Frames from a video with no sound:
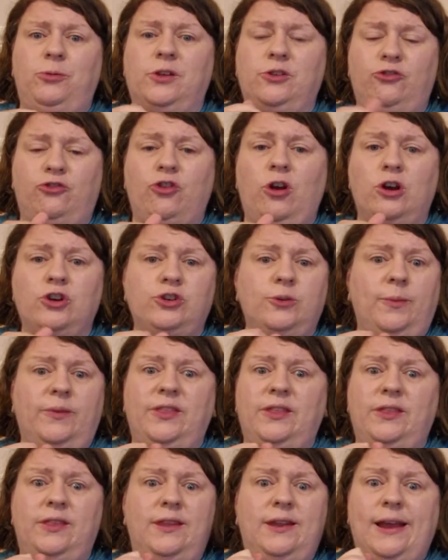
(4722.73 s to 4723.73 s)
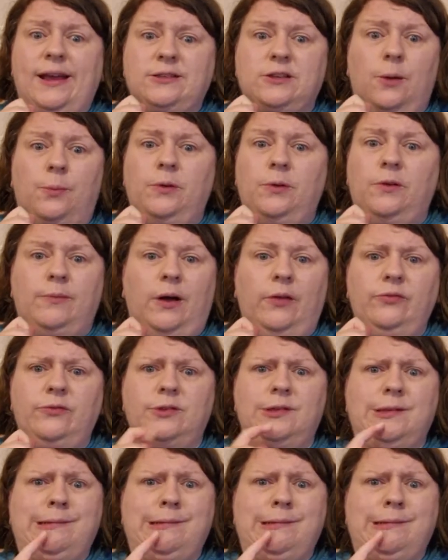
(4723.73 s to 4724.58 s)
construction within the next couple of months,